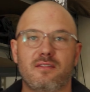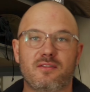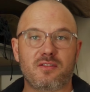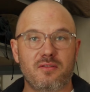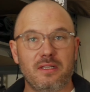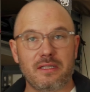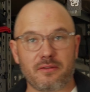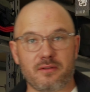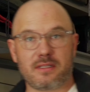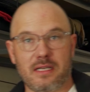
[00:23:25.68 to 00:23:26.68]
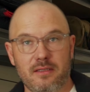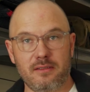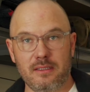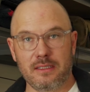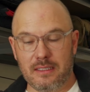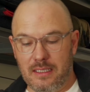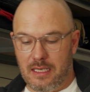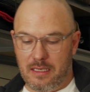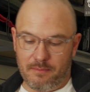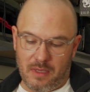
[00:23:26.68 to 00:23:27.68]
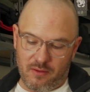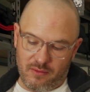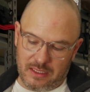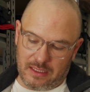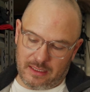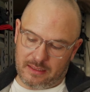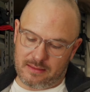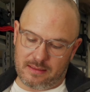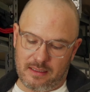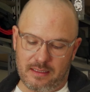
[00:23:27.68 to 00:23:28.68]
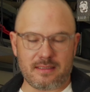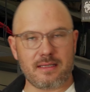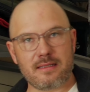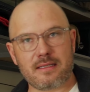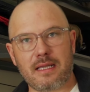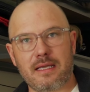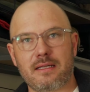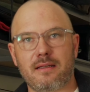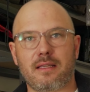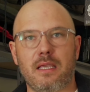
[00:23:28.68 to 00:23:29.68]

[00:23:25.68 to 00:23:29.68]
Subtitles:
a 2-liter container. I really like this guy. It's insulated. It